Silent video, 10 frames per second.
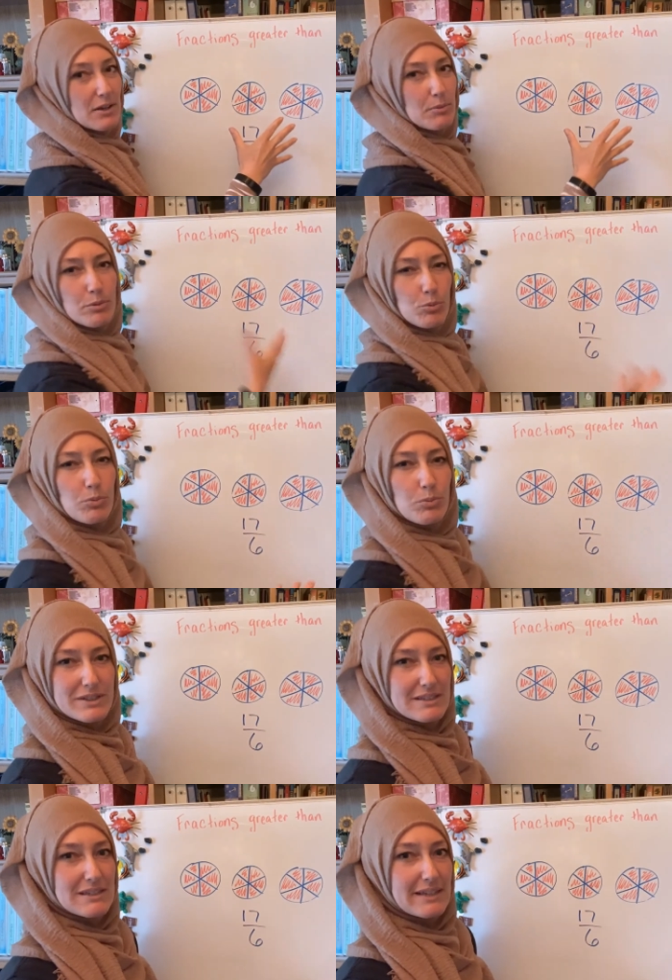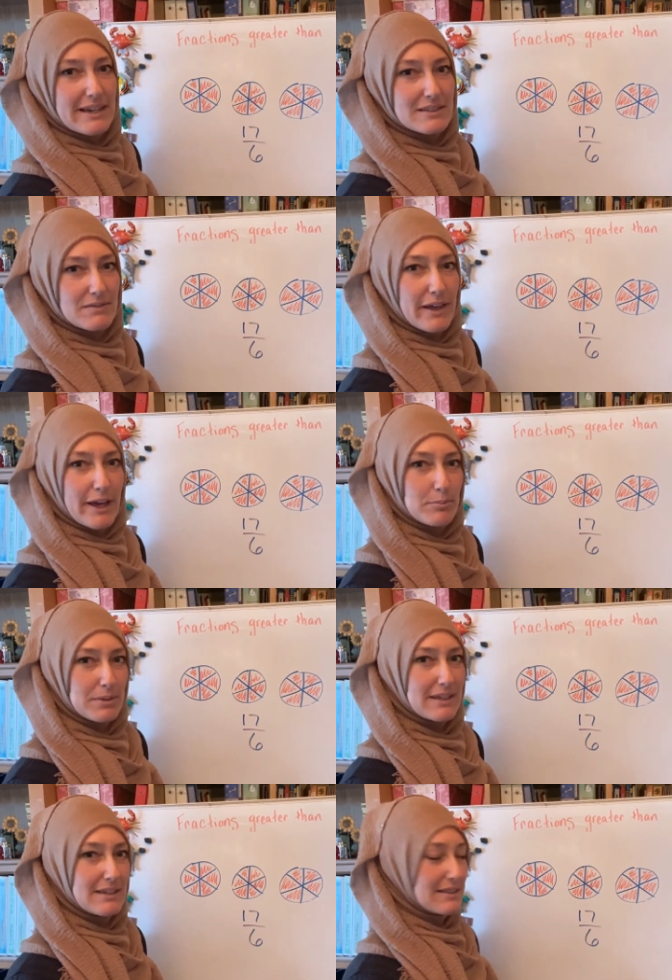but what's the size of that
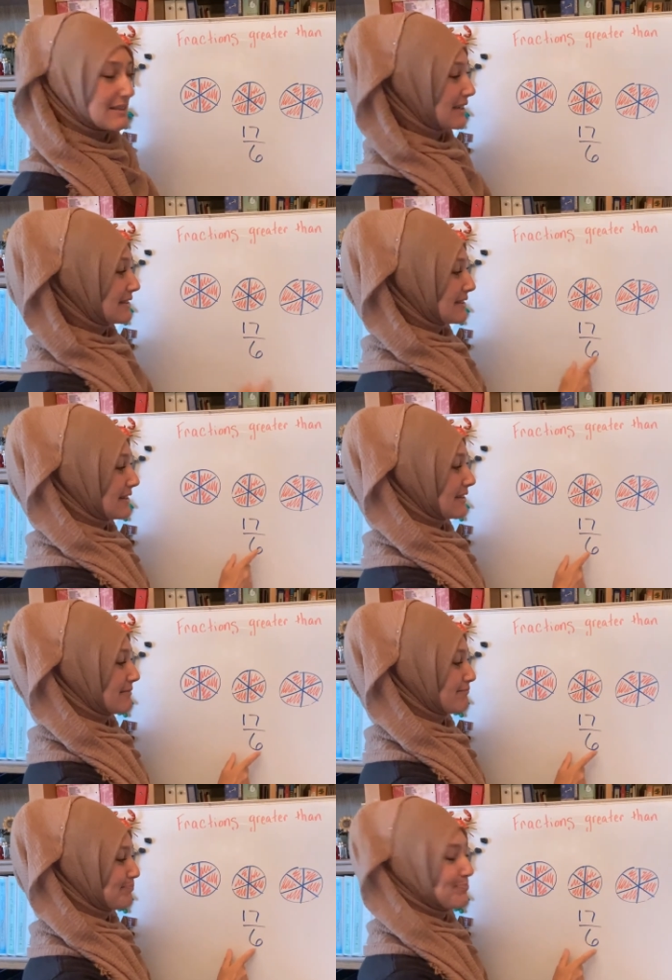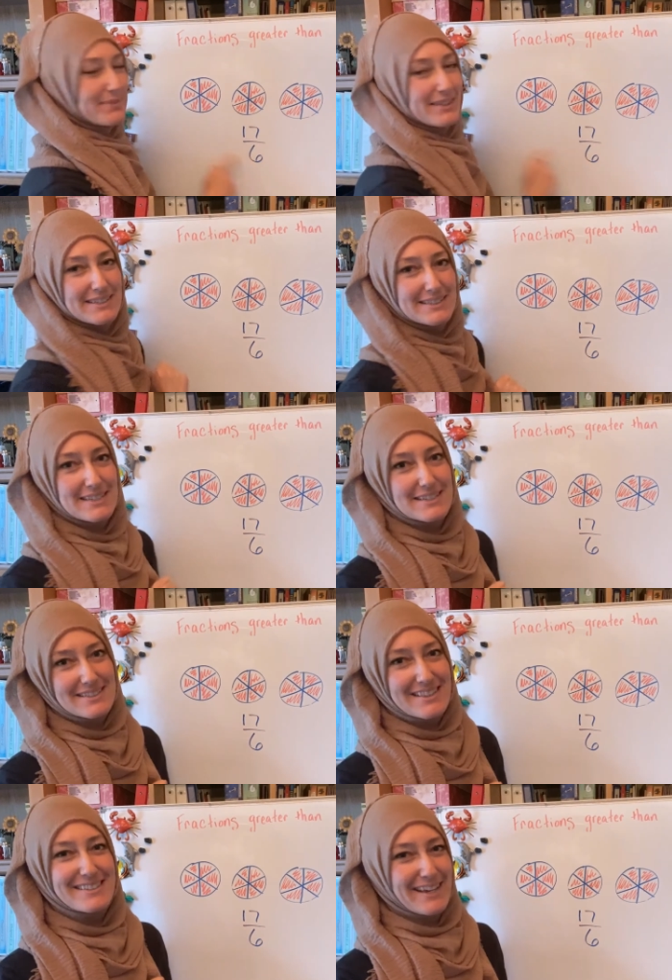piece? It's a six
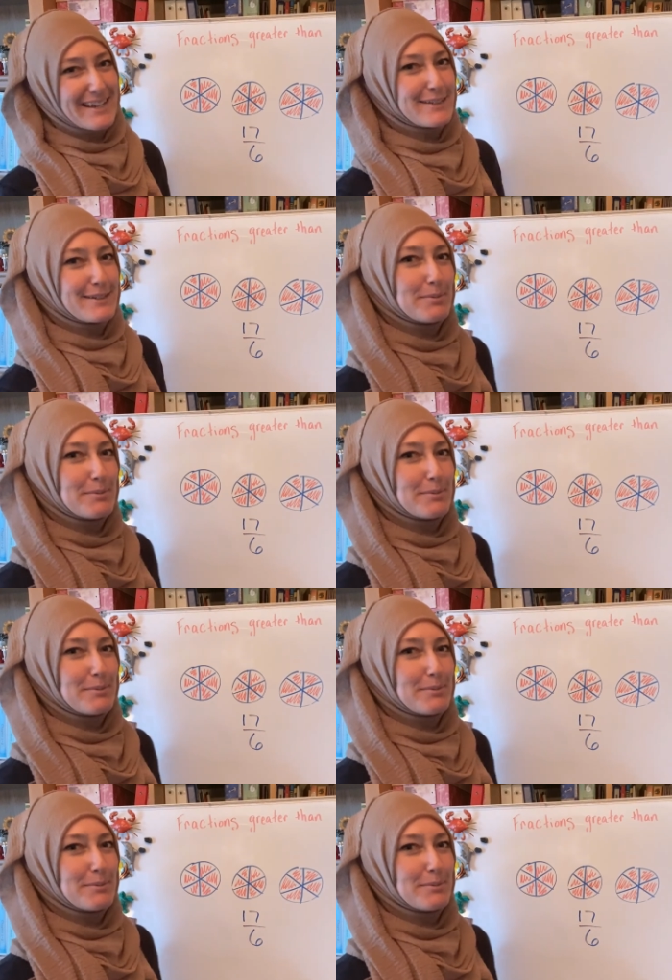sized